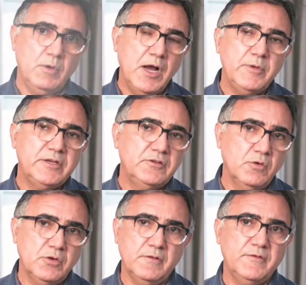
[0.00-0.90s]
why we
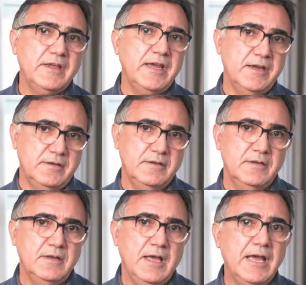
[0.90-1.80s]
talk of care
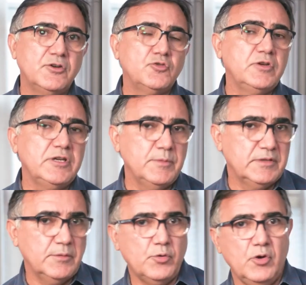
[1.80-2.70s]
and
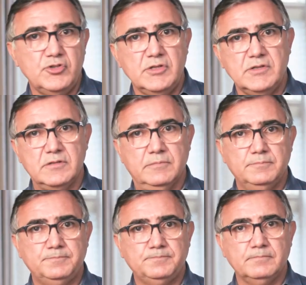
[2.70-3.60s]
treatment approaches.
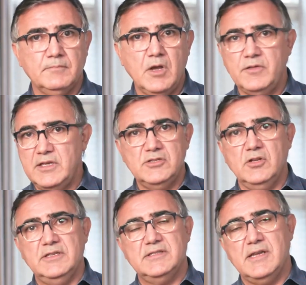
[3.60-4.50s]
Are these
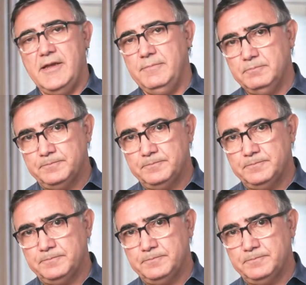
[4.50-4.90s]
not the same?